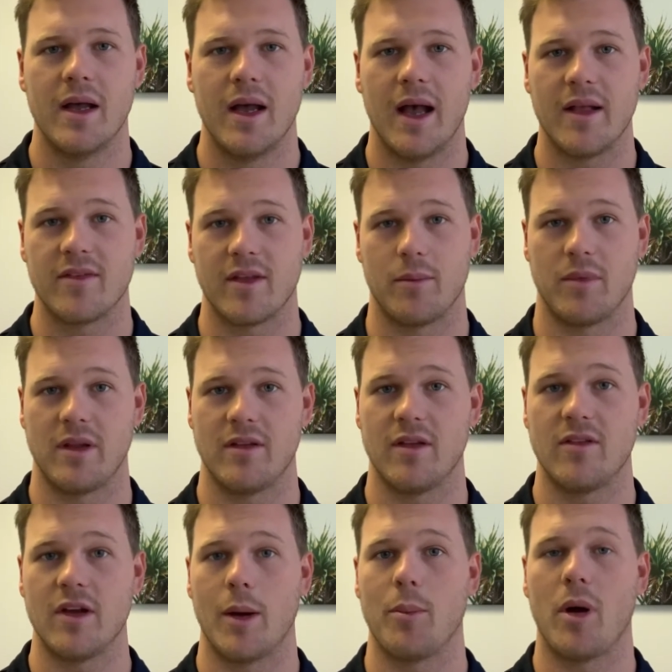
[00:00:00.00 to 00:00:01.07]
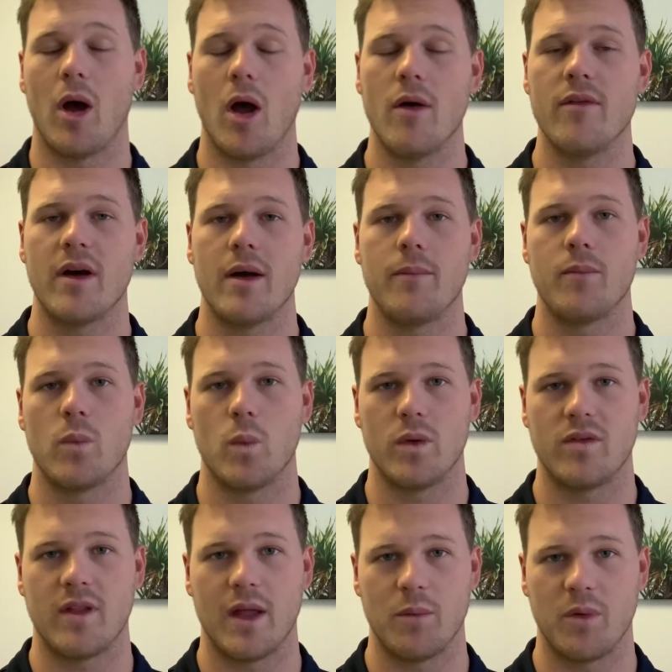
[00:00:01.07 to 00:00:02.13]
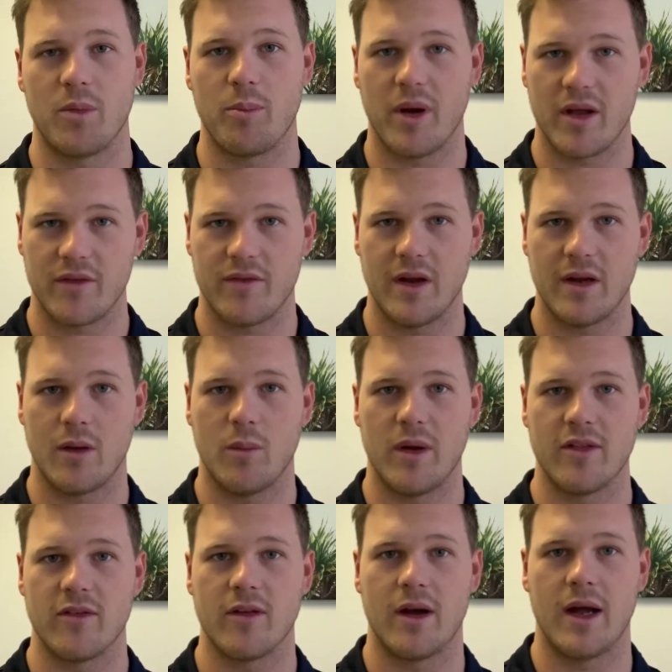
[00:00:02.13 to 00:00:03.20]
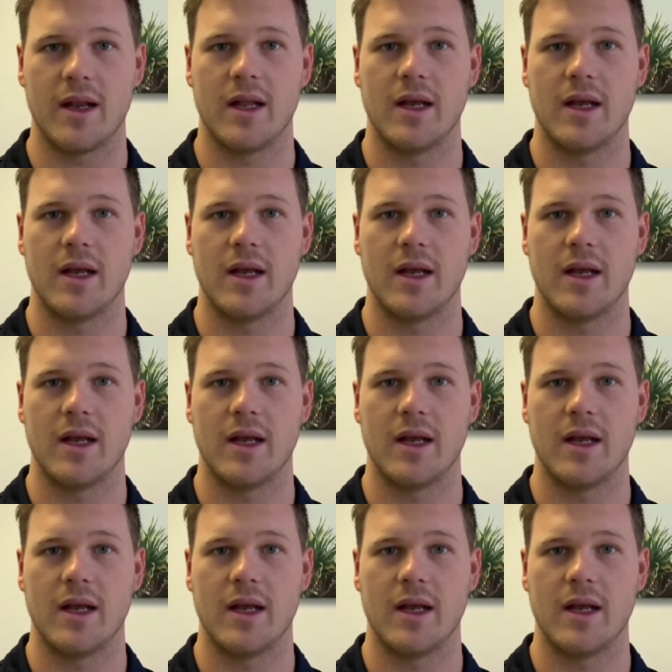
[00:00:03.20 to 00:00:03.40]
as something to jump over. We stand with both feet on one side,